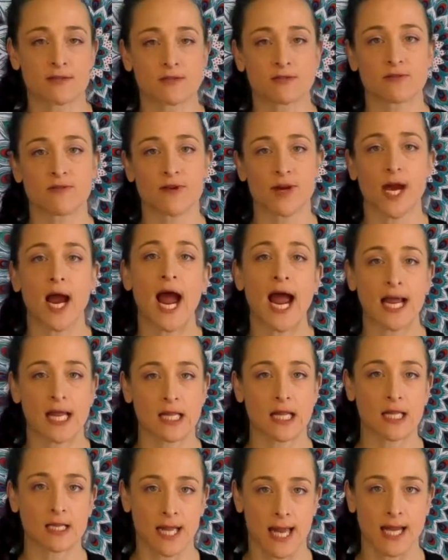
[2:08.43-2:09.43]
there's a very
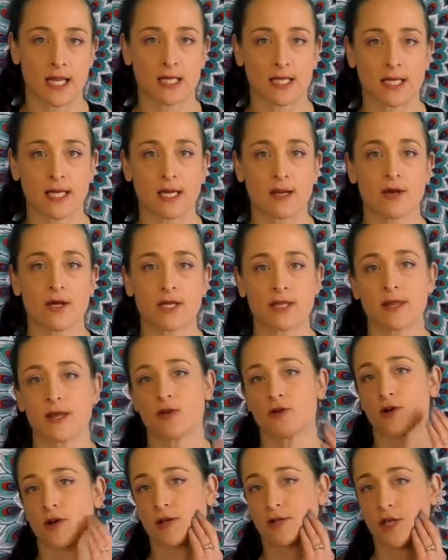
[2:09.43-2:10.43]
highly likelihood that
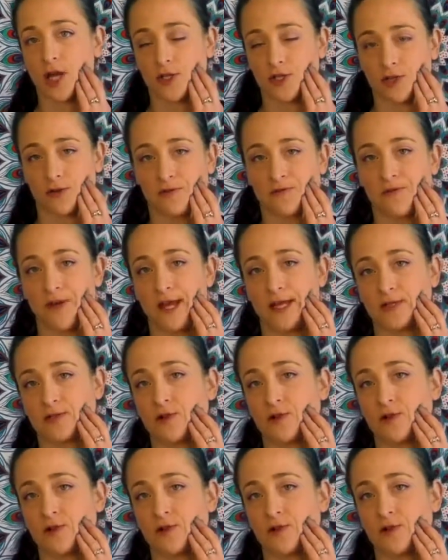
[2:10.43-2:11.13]
you're going to touch your face.